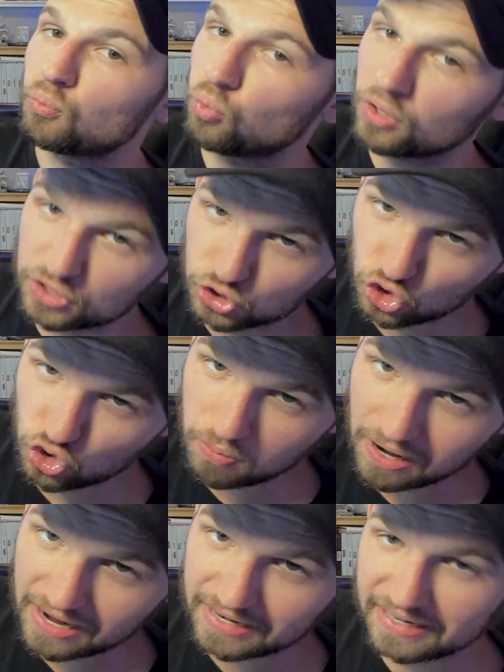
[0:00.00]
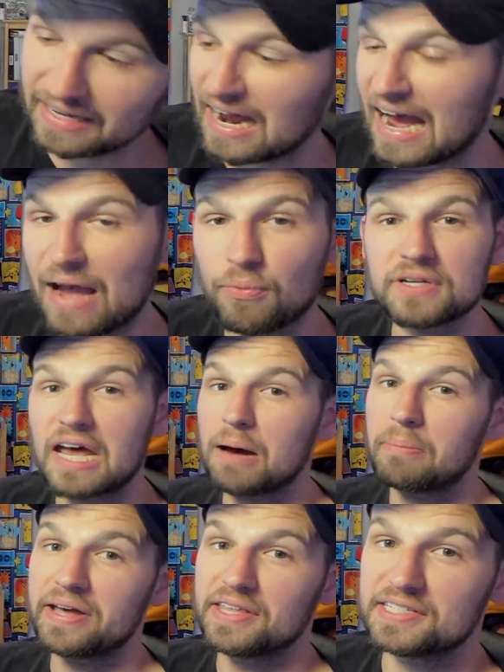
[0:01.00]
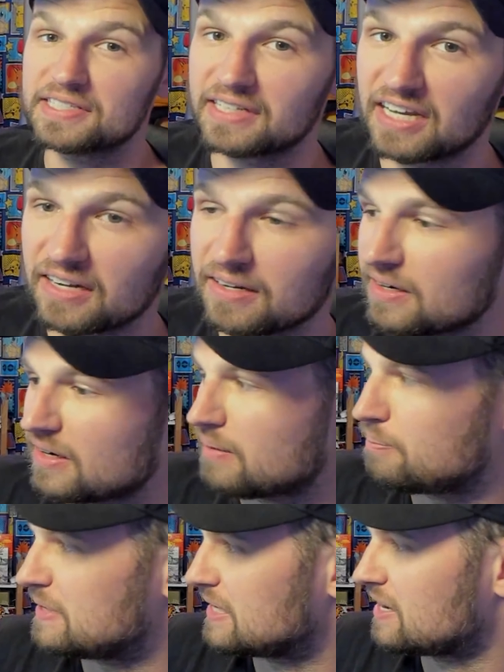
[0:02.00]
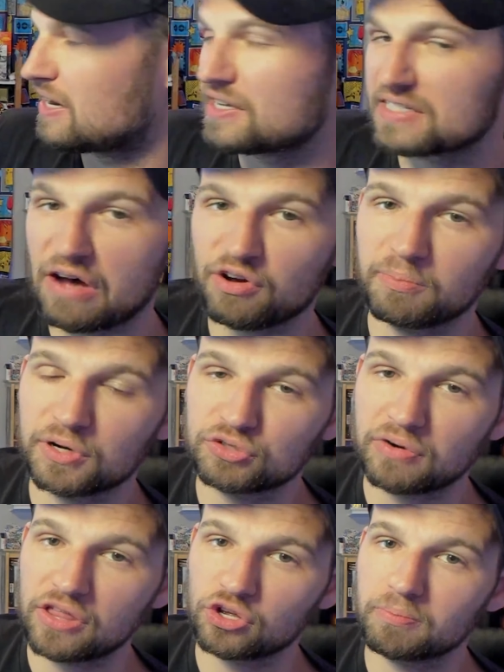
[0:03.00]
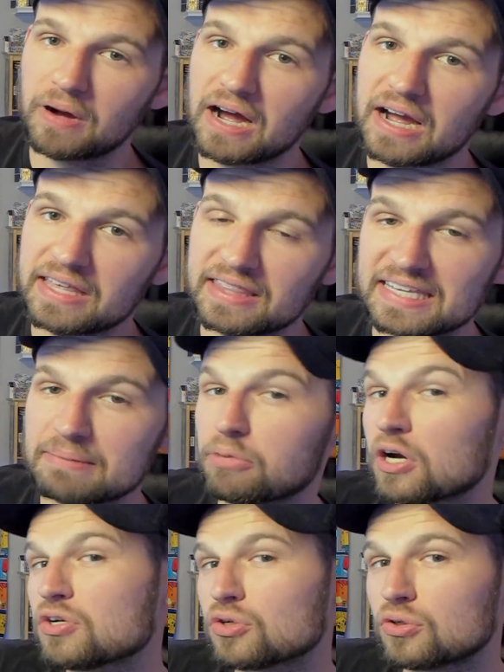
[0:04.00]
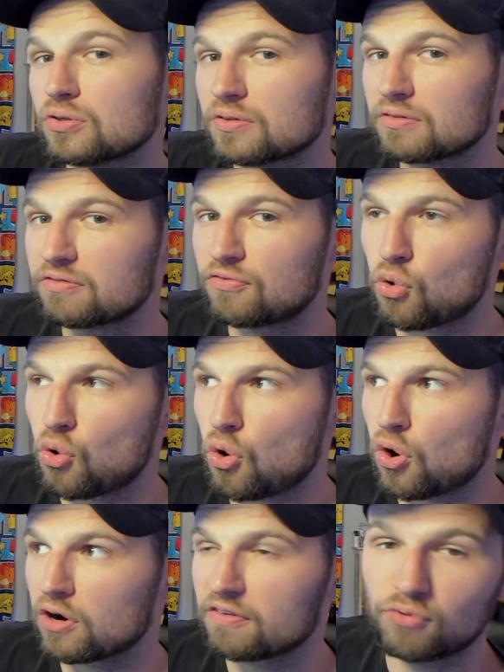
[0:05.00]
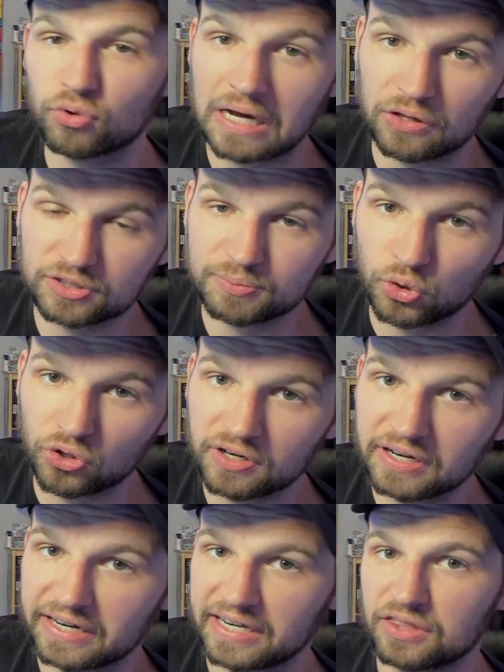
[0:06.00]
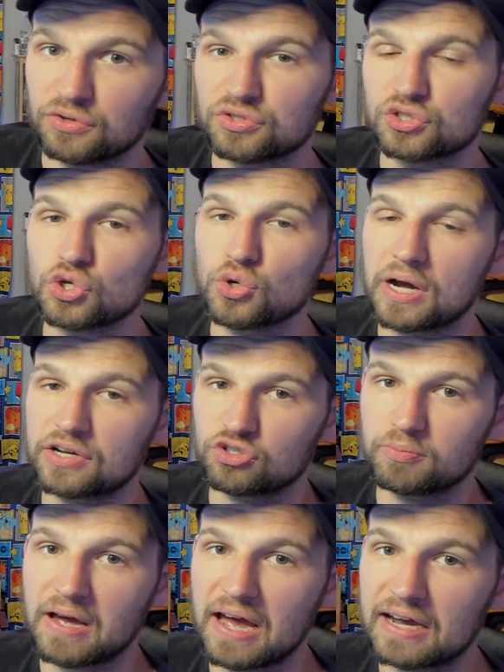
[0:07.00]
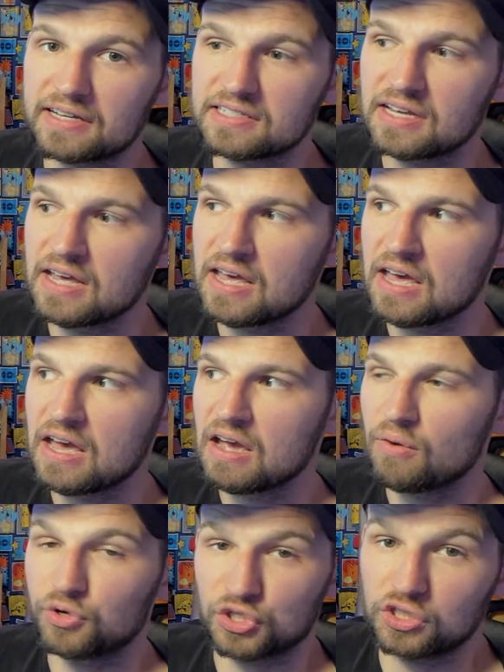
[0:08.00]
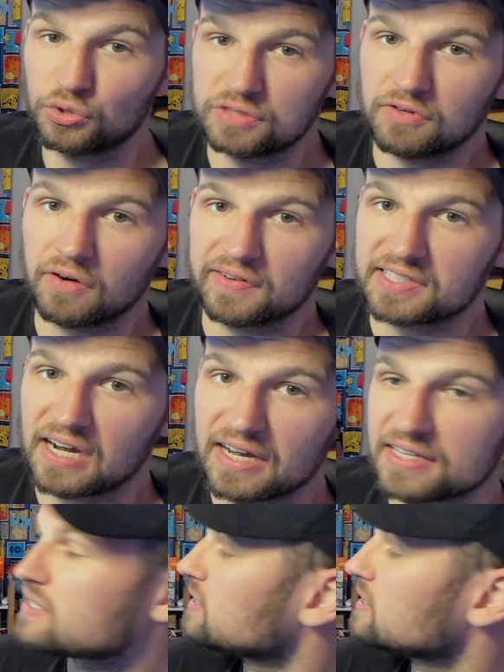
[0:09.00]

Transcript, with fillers: Would, would you, you buy, buy it? it again? I would not buy this again because I would much rather buy the bundle for four dollars more and get those two extra packs, which includes Evolving Skies.